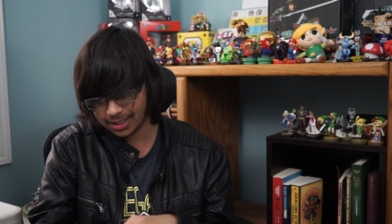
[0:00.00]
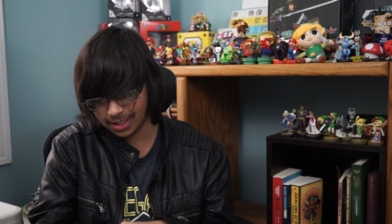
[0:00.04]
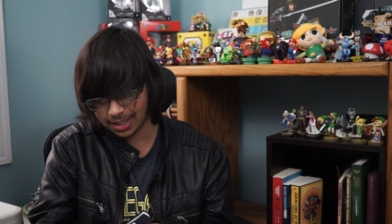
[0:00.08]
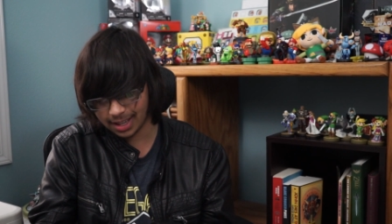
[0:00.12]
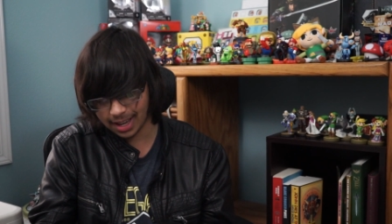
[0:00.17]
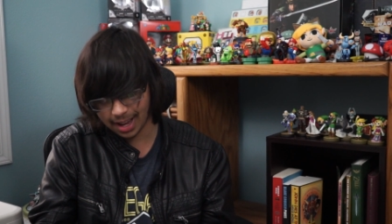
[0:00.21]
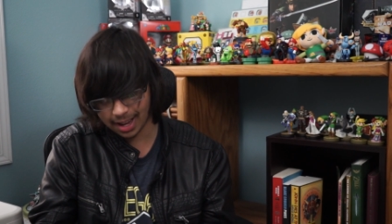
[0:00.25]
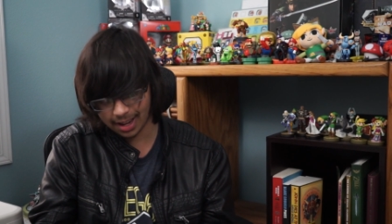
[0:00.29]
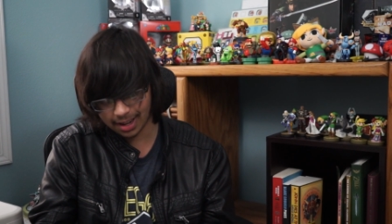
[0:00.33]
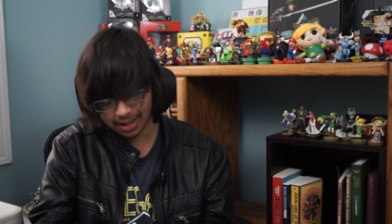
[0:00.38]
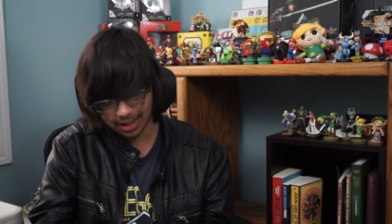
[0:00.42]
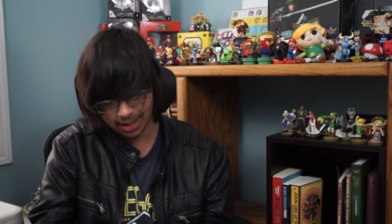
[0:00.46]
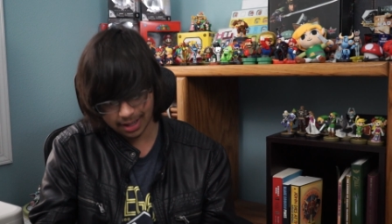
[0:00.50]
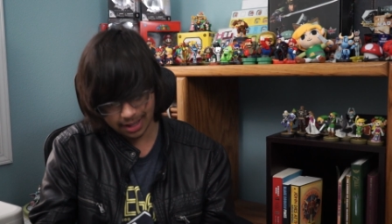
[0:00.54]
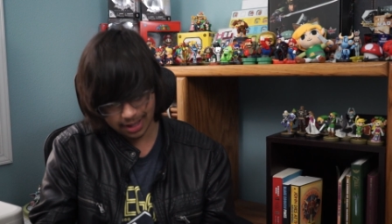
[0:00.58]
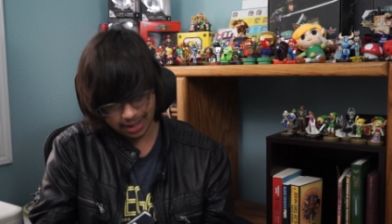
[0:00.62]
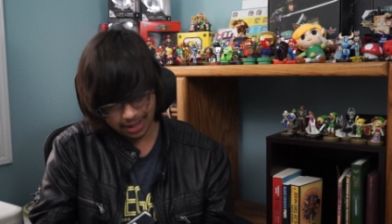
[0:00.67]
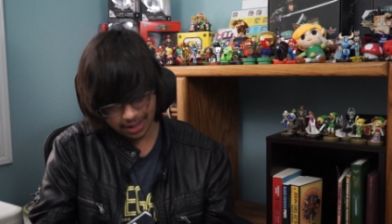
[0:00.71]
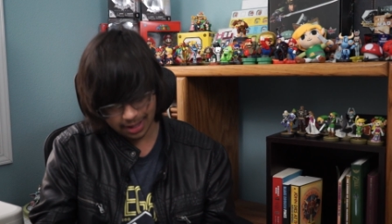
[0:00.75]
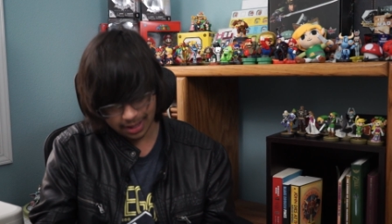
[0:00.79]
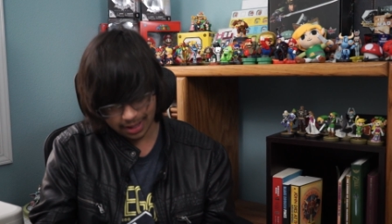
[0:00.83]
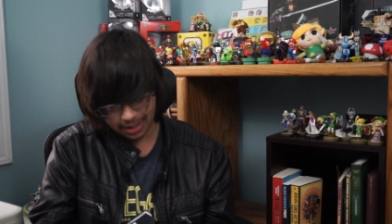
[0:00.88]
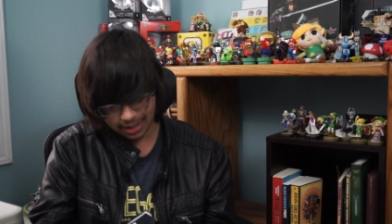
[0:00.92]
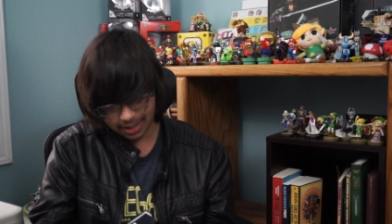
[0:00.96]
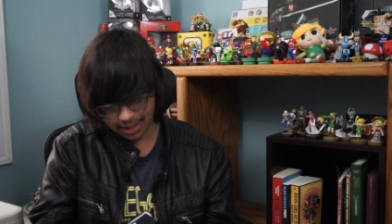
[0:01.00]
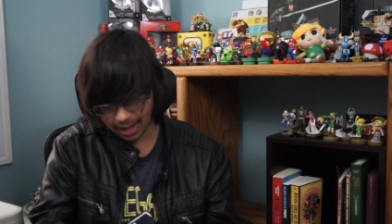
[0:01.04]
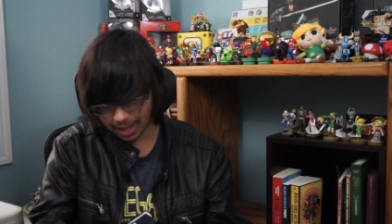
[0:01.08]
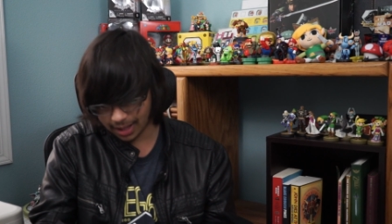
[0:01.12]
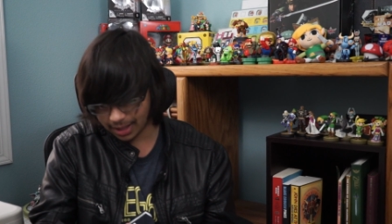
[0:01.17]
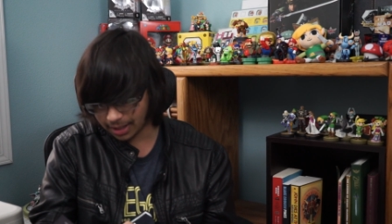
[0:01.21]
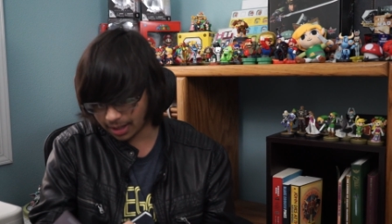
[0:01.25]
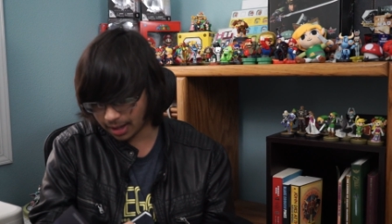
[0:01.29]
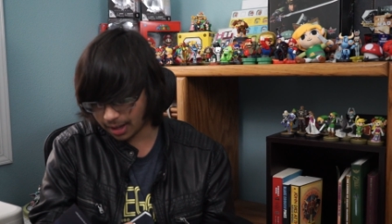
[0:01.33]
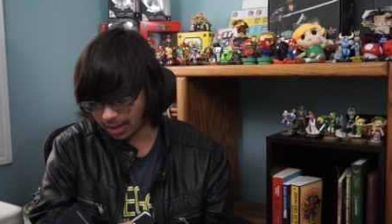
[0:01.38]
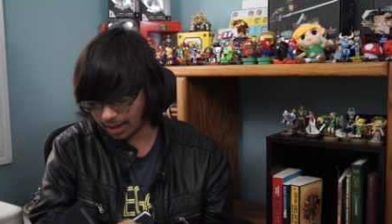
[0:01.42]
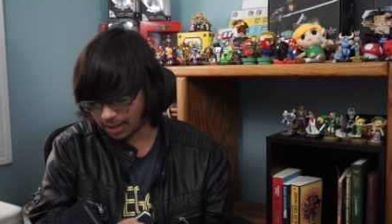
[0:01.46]
You got
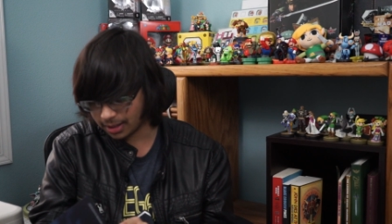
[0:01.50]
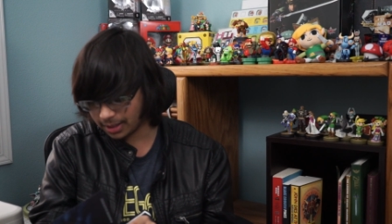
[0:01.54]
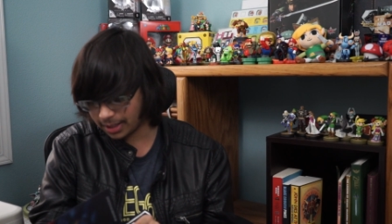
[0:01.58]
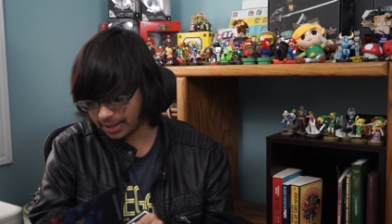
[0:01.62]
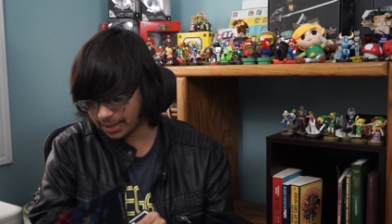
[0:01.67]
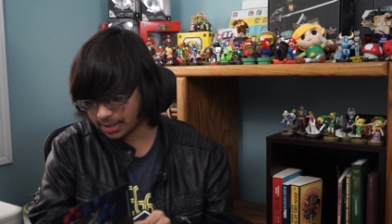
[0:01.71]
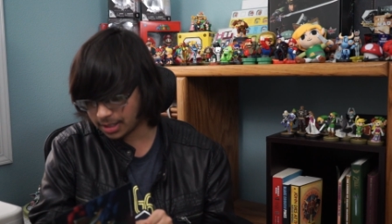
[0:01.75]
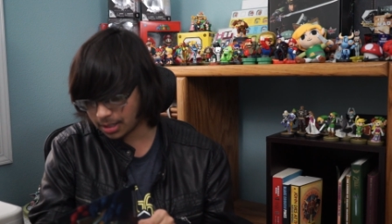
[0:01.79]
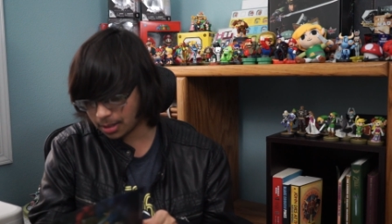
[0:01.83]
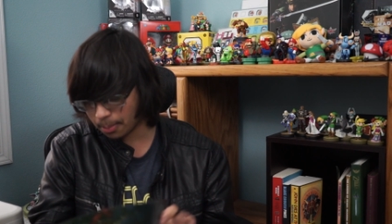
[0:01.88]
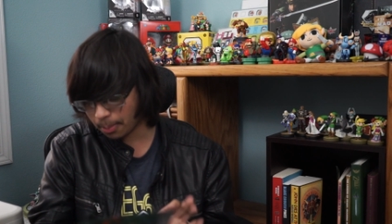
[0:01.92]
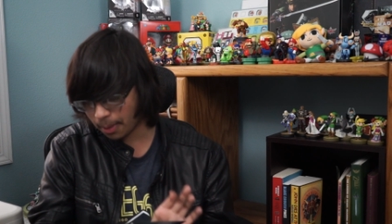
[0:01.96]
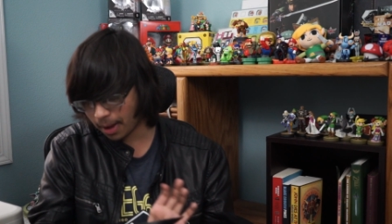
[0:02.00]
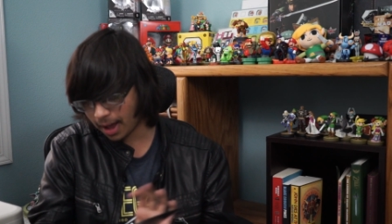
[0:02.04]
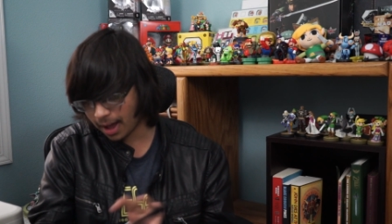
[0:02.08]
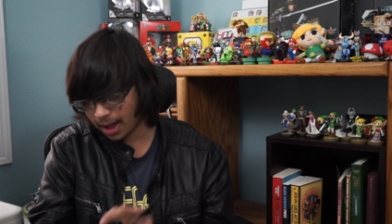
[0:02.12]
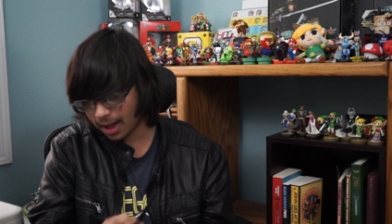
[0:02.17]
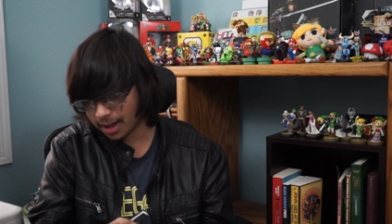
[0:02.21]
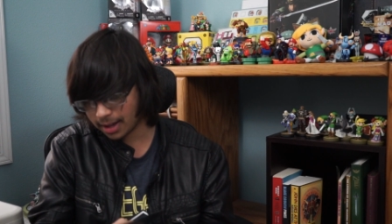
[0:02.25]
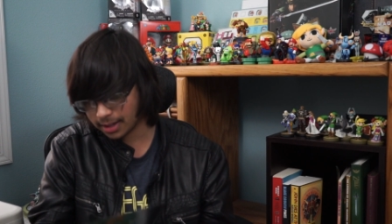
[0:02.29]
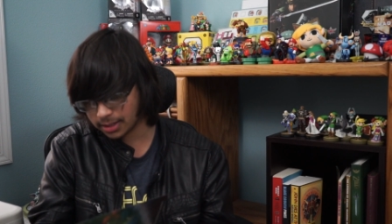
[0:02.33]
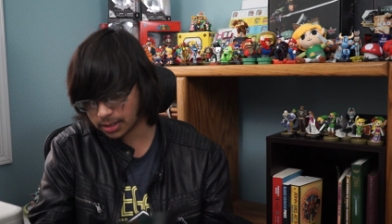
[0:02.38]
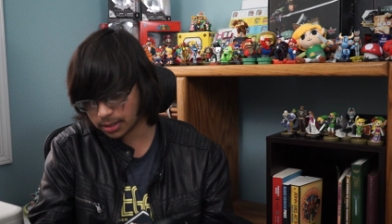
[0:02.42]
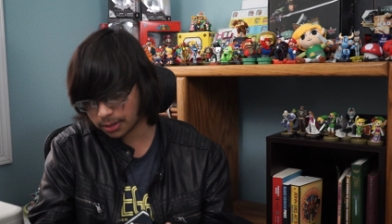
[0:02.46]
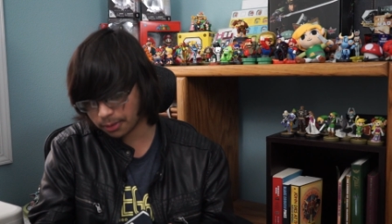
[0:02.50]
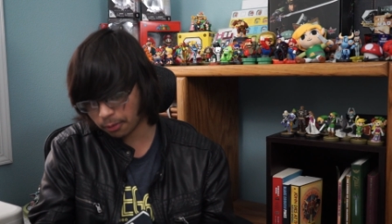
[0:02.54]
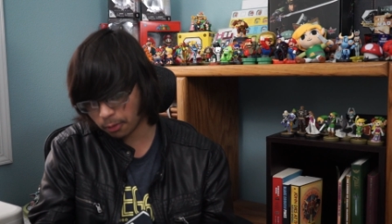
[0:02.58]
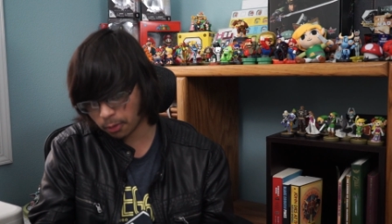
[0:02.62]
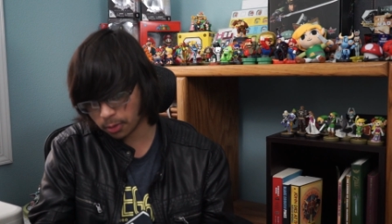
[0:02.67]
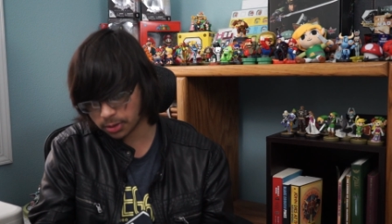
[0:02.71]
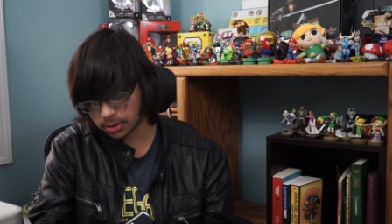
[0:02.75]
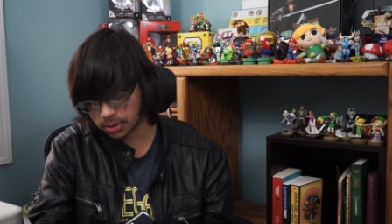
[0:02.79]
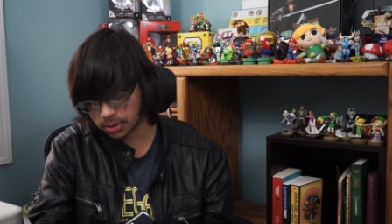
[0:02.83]
Link to the Past, Four